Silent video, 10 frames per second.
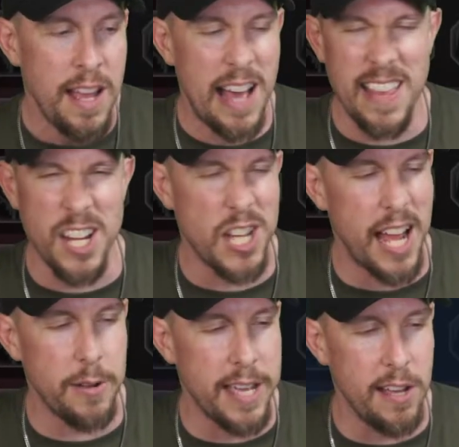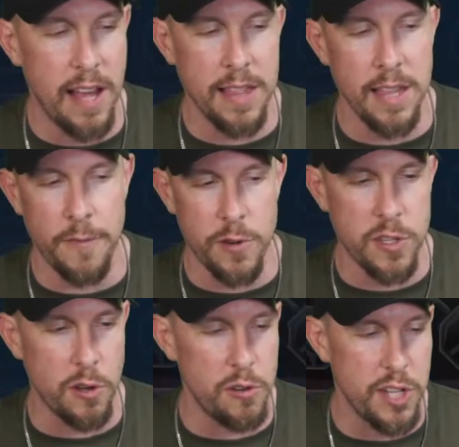I like Shadow Heal. I love
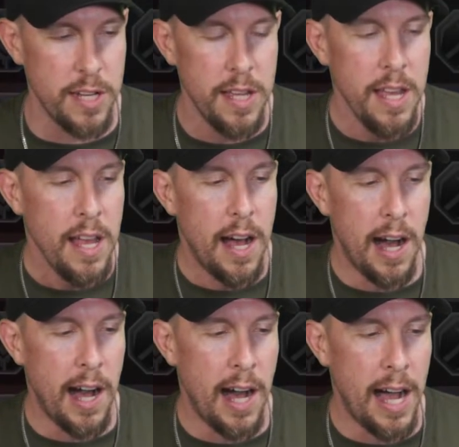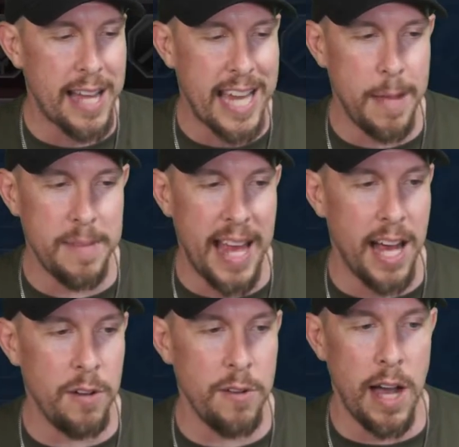Resurgent. Uh, I came
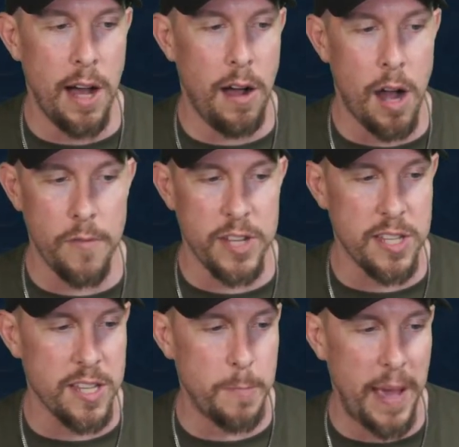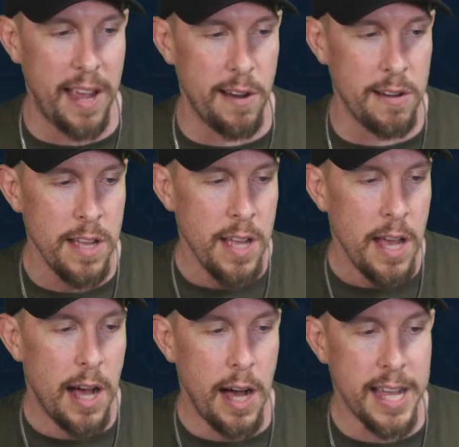down uh, Harvest Despair.
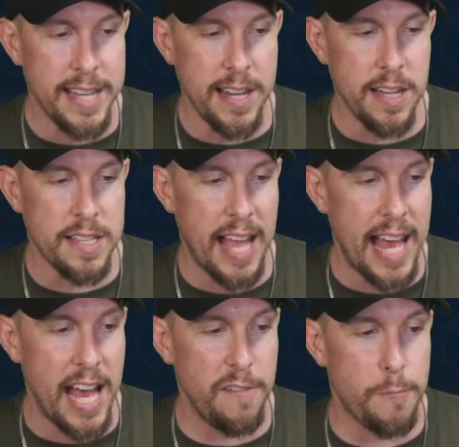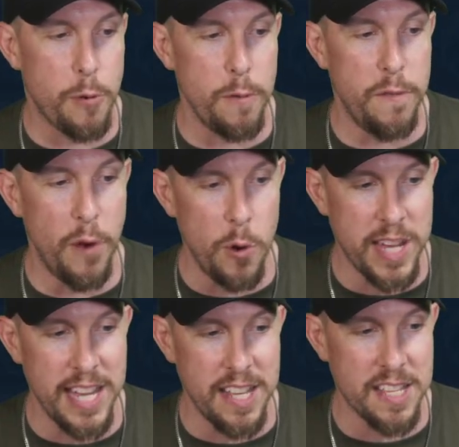Uh, he does have Provoke
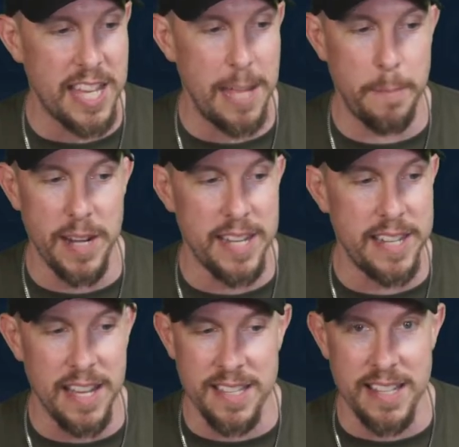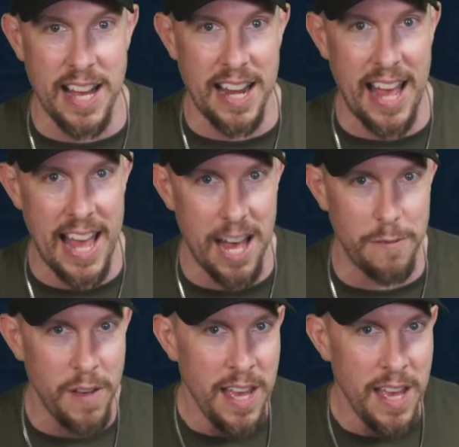in his kit, but he does not have